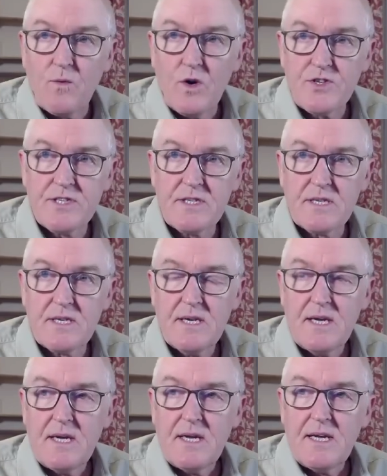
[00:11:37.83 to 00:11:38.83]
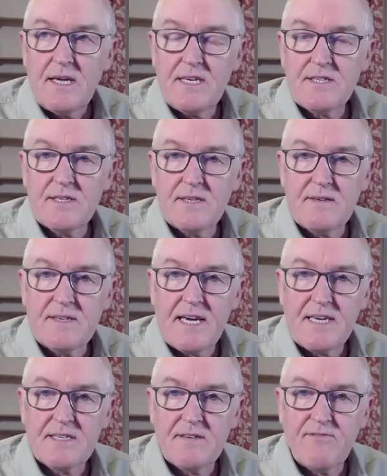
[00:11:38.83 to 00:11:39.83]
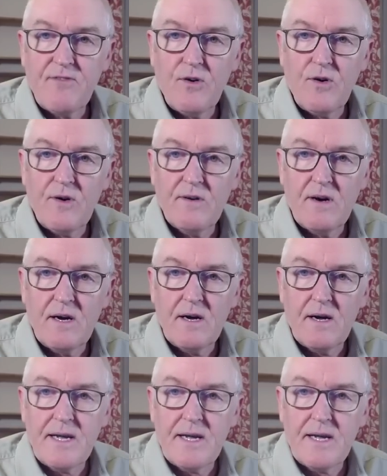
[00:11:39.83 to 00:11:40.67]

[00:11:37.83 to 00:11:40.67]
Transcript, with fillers: wasn't. Here's the data for